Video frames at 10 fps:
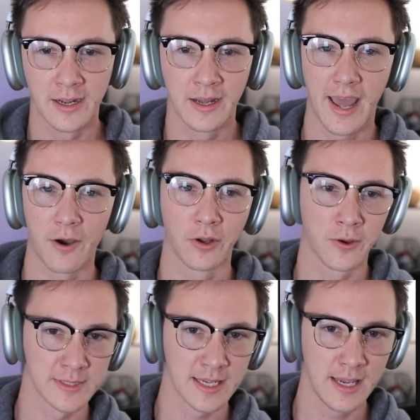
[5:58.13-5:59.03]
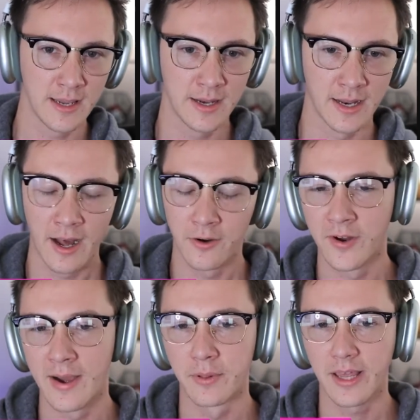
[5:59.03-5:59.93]
how it goes in and out of your
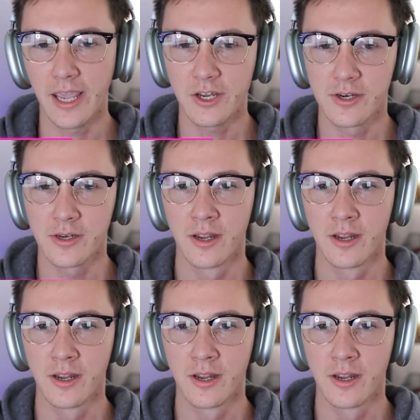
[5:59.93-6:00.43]
application,